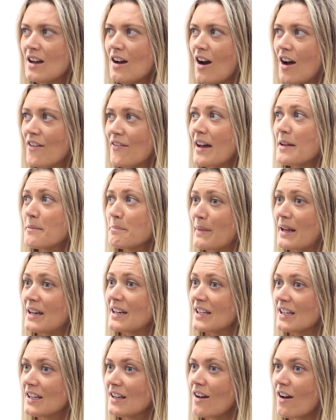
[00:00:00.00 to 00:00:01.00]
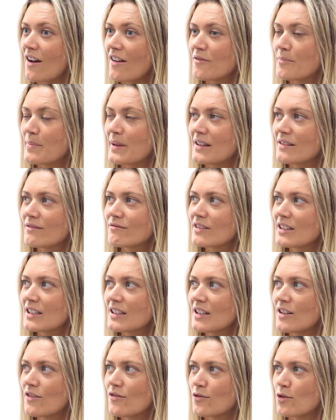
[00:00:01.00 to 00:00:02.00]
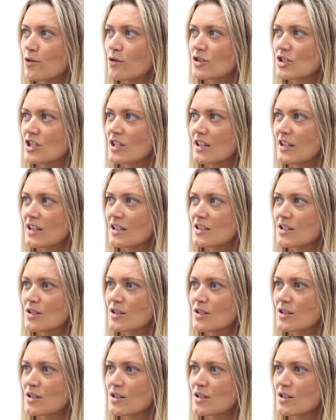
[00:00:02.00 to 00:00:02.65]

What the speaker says: I've had many. I've been really fortunate